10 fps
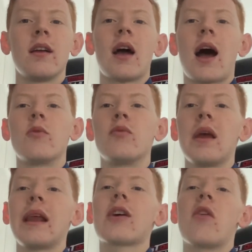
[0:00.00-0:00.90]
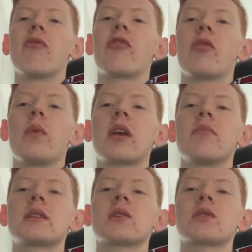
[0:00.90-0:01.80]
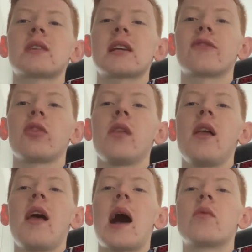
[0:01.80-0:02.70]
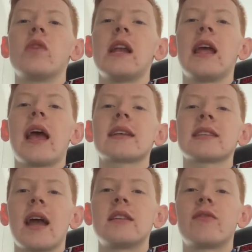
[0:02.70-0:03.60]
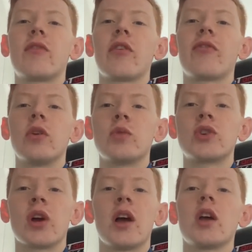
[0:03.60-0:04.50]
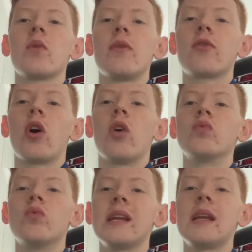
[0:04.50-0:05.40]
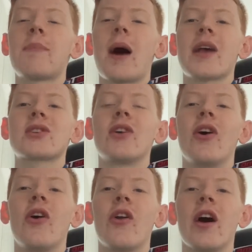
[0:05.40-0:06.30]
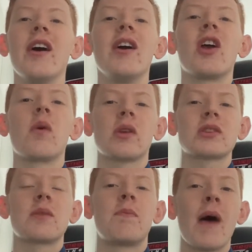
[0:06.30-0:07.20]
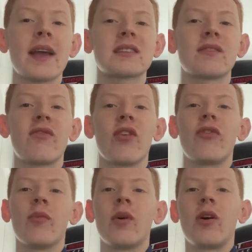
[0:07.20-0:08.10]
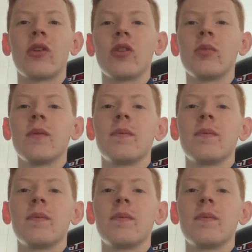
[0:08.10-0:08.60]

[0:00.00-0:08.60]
I'm really confident we can be successful. I'm really excited for the future. We've got a really passionate owner who wants the best for the football club.